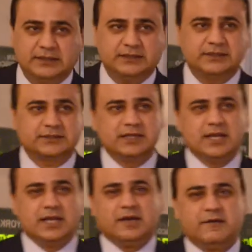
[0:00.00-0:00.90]
is
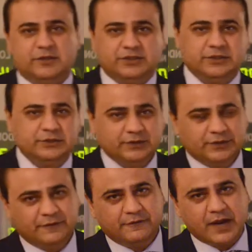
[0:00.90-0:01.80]

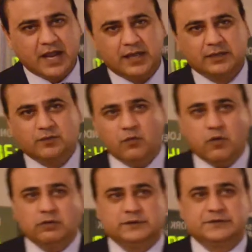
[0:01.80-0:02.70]
Dodd-Frank
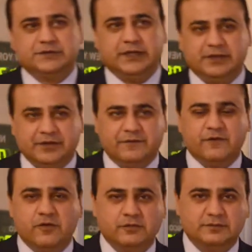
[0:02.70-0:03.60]
Wall Street
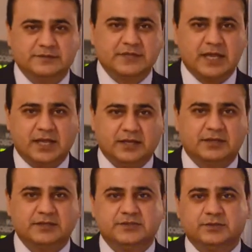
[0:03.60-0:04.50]
Reforms and
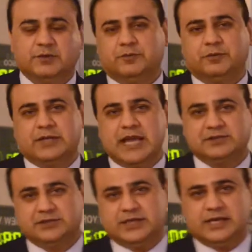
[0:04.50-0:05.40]
Consumer
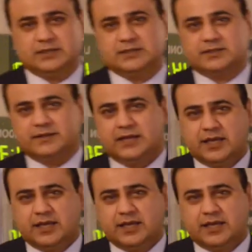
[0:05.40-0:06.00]
Protection Act.